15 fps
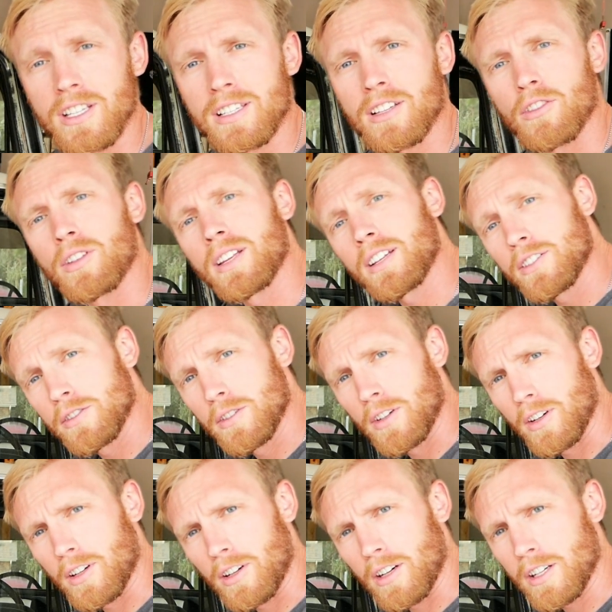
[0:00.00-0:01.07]
is only a
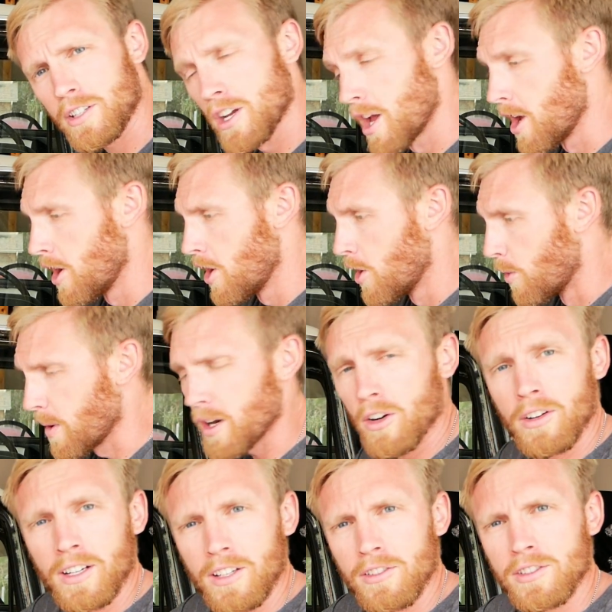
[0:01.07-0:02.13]
2-car garage, we're
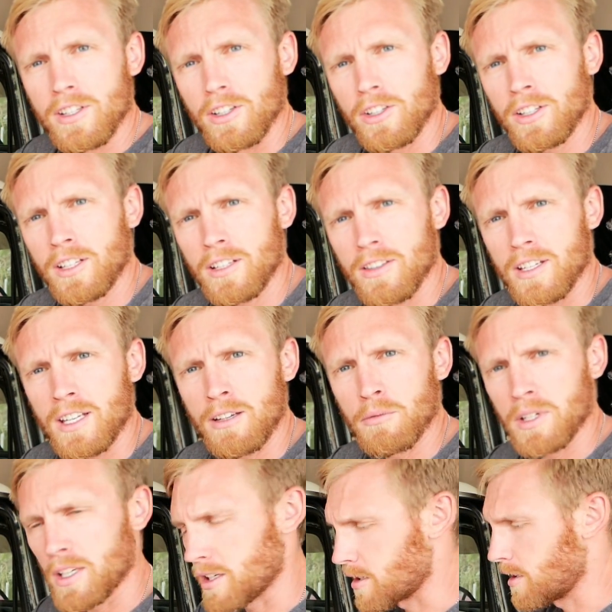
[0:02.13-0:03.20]
going to use the hood of the
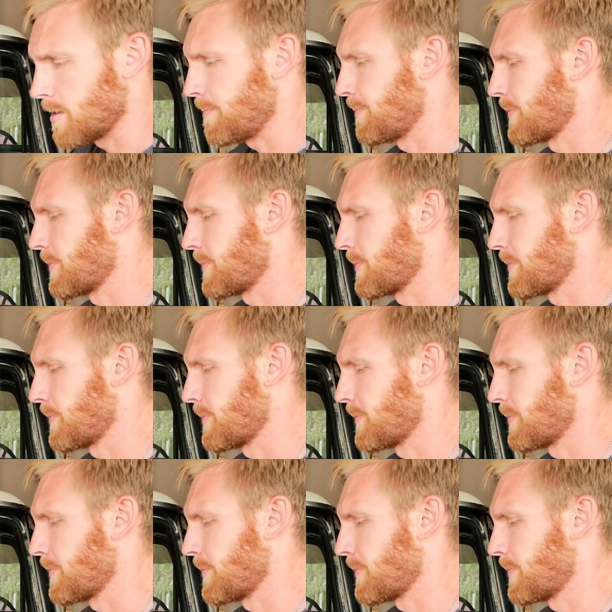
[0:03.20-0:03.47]
D100.